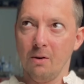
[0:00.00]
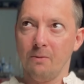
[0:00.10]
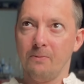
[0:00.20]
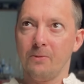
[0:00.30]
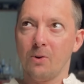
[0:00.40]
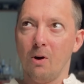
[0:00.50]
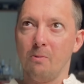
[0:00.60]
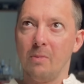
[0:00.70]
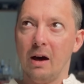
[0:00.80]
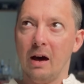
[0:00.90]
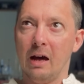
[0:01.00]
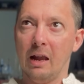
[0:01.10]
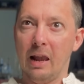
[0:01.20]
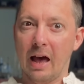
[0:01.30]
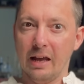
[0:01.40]
from a
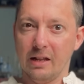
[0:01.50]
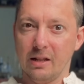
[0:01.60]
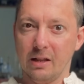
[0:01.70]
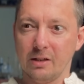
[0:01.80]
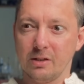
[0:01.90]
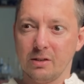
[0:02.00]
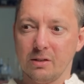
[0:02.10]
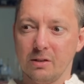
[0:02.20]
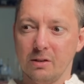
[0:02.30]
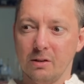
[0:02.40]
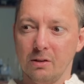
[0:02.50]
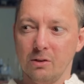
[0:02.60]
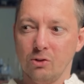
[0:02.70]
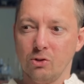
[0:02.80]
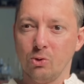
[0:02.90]
lightness
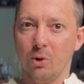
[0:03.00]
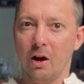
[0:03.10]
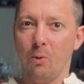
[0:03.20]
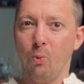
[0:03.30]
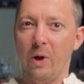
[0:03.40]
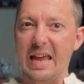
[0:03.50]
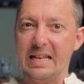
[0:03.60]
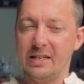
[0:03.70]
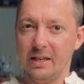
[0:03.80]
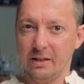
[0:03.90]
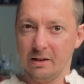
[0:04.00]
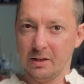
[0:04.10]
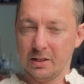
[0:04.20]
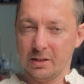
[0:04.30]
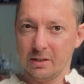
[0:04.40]
to a
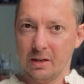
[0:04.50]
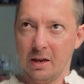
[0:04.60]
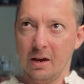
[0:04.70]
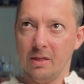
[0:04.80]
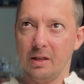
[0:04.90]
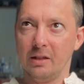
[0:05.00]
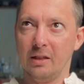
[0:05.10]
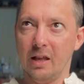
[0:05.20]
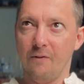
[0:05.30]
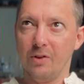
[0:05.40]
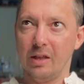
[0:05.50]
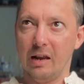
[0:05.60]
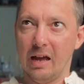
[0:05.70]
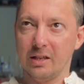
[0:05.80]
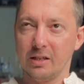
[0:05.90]
weightiness that
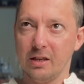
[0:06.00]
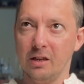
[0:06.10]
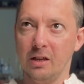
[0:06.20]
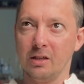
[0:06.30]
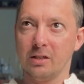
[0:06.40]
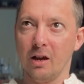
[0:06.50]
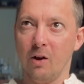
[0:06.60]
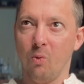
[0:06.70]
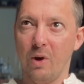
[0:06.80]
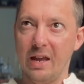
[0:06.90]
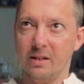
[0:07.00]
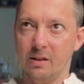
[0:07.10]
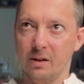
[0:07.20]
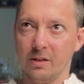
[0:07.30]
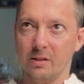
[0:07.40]
nevertheless is a
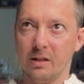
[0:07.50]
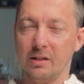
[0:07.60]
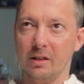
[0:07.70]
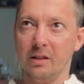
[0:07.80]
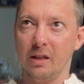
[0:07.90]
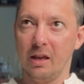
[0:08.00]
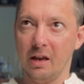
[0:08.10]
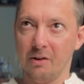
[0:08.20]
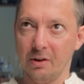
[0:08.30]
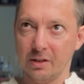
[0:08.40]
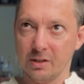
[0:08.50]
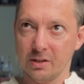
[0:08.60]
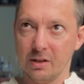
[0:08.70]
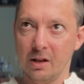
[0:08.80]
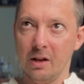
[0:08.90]
weightiness that
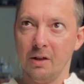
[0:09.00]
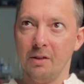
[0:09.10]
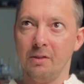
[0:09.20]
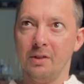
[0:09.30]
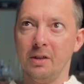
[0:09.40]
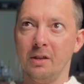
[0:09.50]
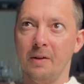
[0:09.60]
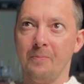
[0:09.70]
inherits the